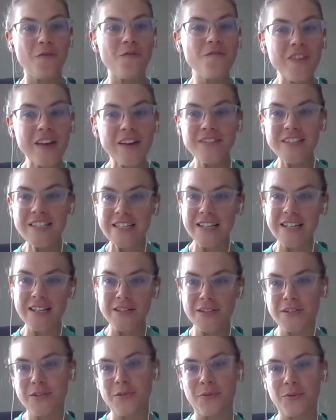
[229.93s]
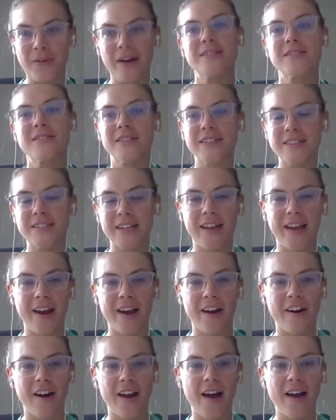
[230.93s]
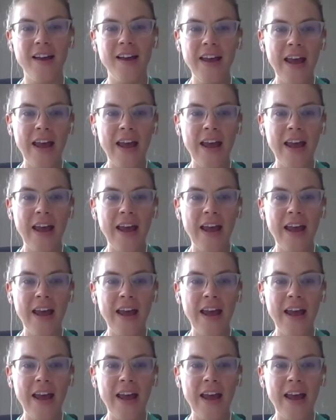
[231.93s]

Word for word: 15 student rentals in the area